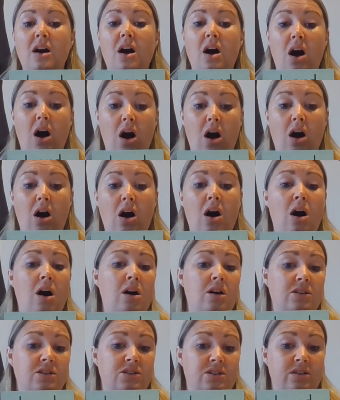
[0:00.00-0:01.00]
ah
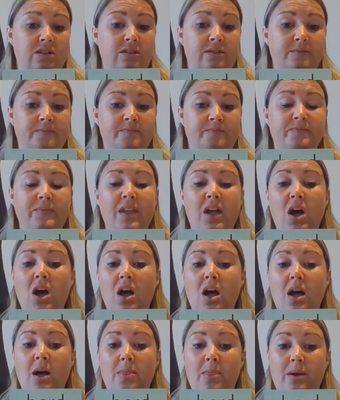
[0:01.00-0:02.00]
d.
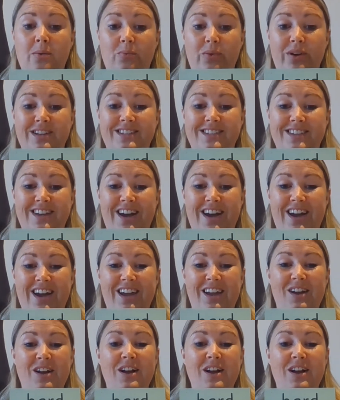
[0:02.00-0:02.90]
And then we'd say